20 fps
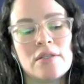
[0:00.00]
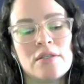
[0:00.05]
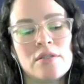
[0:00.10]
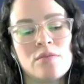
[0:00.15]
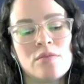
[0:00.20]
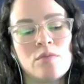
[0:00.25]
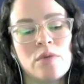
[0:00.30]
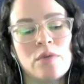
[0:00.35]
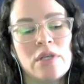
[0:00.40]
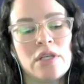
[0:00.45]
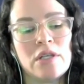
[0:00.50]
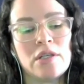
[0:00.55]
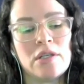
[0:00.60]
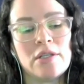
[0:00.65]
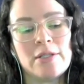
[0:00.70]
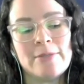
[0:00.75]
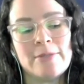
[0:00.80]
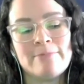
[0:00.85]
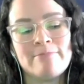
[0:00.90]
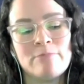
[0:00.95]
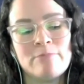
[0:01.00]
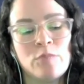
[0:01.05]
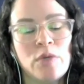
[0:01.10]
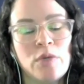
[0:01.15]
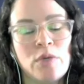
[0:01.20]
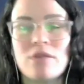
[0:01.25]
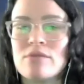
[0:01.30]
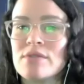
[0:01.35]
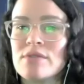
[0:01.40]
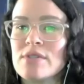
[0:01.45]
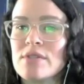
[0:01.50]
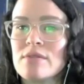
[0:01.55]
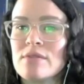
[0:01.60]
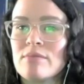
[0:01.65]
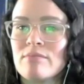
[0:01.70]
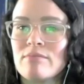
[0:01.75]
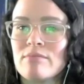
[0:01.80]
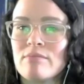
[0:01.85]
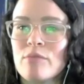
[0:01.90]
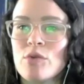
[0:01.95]
we use
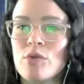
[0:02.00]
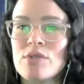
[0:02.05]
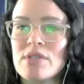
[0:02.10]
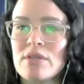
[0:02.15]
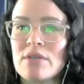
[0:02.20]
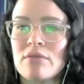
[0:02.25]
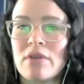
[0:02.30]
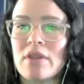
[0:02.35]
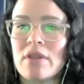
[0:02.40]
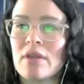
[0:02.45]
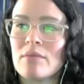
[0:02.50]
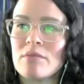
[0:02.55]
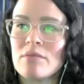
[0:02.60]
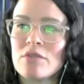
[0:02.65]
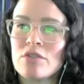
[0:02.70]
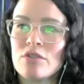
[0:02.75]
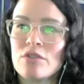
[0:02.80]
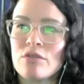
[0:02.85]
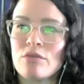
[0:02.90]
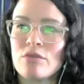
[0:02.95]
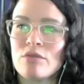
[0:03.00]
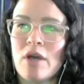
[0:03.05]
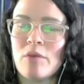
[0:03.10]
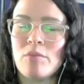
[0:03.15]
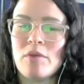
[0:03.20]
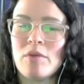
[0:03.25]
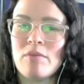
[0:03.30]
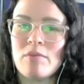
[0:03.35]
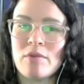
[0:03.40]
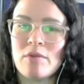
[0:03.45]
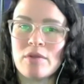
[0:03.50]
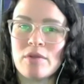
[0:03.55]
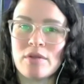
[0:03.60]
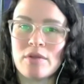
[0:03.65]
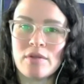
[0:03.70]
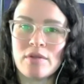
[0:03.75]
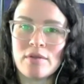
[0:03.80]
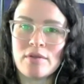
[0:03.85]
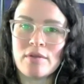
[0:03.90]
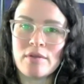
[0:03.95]
mostly rhythm to help people
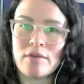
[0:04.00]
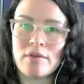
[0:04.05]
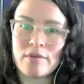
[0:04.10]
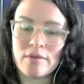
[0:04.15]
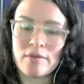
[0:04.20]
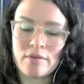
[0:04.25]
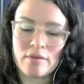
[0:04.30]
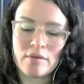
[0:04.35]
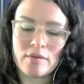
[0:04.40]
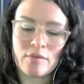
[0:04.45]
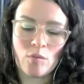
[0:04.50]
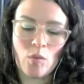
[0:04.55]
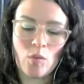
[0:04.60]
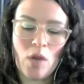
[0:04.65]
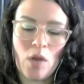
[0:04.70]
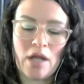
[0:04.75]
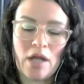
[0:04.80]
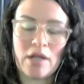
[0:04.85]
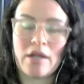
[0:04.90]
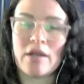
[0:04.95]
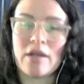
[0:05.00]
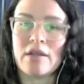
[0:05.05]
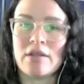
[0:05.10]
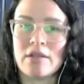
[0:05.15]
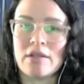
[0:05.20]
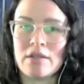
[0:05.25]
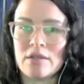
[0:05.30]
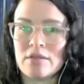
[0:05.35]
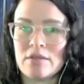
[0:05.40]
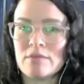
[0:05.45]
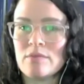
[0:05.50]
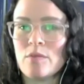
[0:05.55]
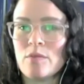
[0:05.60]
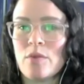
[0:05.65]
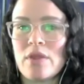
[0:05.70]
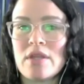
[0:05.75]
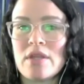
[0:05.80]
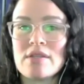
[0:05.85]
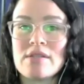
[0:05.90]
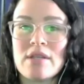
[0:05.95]
walk
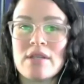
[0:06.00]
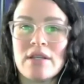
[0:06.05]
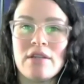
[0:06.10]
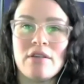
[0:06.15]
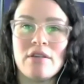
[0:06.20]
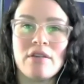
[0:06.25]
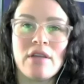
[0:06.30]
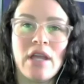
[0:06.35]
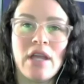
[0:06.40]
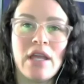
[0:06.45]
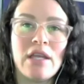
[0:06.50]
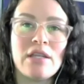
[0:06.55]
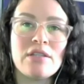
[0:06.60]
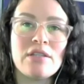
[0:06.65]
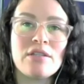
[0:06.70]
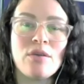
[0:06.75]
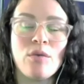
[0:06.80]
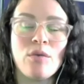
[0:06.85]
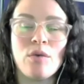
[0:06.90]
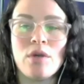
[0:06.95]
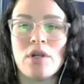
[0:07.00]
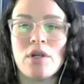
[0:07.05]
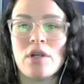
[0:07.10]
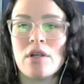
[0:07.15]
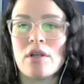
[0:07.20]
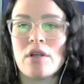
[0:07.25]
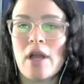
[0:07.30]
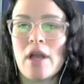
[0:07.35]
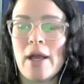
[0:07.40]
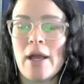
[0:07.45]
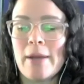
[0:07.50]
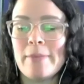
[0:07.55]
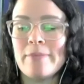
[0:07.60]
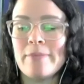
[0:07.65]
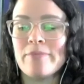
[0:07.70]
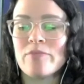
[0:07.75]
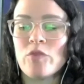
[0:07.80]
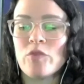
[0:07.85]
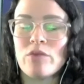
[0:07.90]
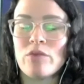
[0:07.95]
with a steadier gait, or
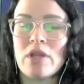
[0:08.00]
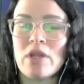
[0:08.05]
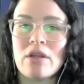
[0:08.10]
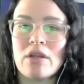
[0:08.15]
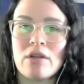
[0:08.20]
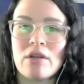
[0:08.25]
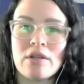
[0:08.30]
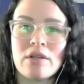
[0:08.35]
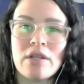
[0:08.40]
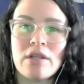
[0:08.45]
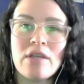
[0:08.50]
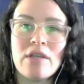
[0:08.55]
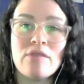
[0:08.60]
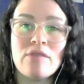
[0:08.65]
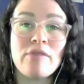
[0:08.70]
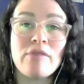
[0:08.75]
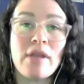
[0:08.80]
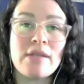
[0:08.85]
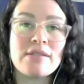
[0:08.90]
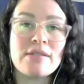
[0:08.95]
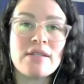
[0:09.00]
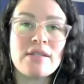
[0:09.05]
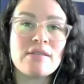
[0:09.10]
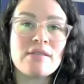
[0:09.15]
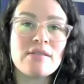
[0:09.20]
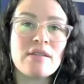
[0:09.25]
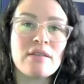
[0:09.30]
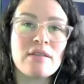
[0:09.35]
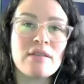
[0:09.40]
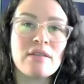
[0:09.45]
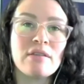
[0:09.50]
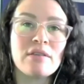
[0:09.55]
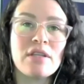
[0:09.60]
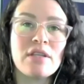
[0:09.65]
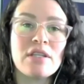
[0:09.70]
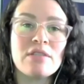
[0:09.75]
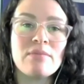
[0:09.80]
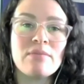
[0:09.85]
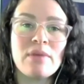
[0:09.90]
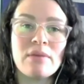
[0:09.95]
relearn key phrases that they'll
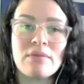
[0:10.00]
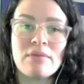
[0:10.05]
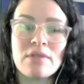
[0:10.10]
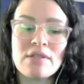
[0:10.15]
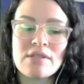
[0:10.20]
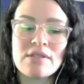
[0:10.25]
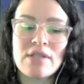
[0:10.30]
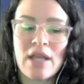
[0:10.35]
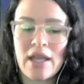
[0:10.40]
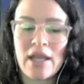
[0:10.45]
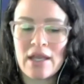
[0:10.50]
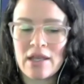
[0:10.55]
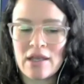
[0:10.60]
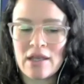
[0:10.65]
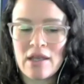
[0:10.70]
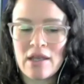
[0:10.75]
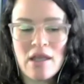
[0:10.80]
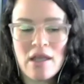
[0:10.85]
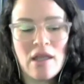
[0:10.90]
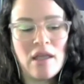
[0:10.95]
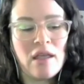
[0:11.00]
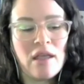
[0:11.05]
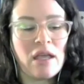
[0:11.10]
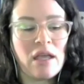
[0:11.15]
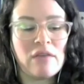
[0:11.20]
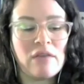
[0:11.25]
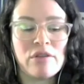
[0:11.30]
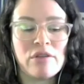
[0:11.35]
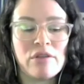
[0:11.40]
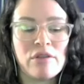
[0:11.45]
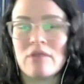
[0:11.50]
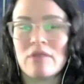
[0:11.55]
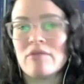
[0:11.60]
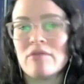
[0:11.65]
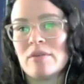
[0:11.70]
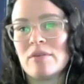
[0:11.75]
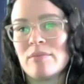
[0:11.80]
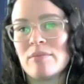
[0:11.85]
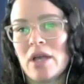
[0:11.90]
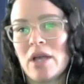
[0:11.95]
need to be able to say. Everything
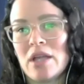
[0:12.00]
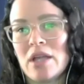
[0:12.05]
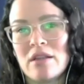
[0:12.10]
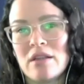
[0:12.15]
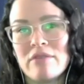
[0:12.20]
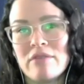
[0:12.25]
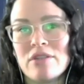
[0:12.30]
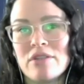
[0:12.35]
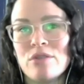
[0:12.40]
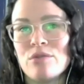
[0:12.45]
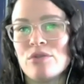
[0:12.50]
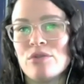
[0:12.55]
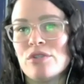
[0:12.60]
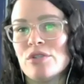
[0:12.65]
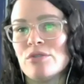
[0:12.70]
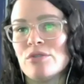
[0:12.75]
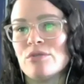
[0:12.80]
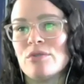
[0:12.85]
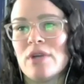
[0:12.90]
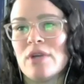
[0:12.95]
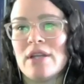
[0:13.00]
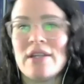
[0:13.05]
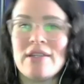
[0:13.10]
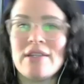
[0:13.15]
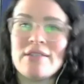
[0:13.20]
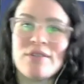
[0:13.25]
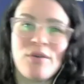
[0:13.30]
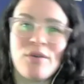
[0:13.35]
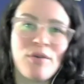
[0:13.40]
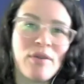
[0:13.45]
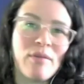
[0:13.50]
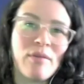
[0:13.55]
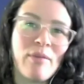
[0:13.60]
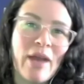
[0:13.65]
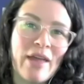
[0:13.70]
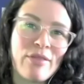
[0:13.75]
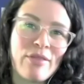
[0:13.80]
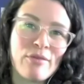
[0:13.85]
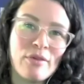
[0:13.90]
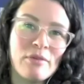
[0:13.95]
from I love you to I need to go to the
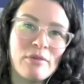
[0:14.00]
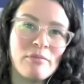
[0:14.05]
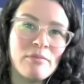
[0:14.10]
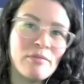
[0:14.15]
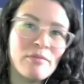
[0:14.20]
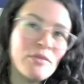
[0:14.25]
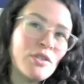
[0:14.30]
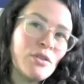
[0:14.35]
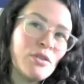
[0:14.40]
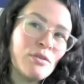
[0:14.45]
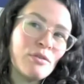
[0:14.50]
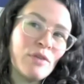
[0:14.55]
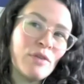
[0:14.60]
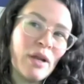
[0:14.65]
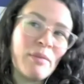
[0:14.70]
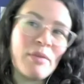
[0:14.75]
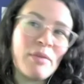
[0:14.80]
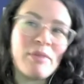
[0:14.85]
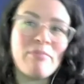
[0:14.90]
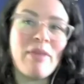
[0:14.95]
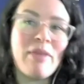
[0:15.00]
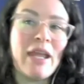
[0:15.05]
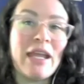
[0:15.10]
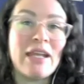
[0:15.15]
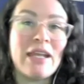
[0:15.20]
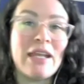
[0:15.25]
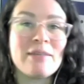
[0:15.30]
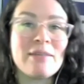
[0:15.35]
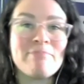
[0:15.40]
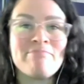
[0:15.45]
bathroom to I'm in pain.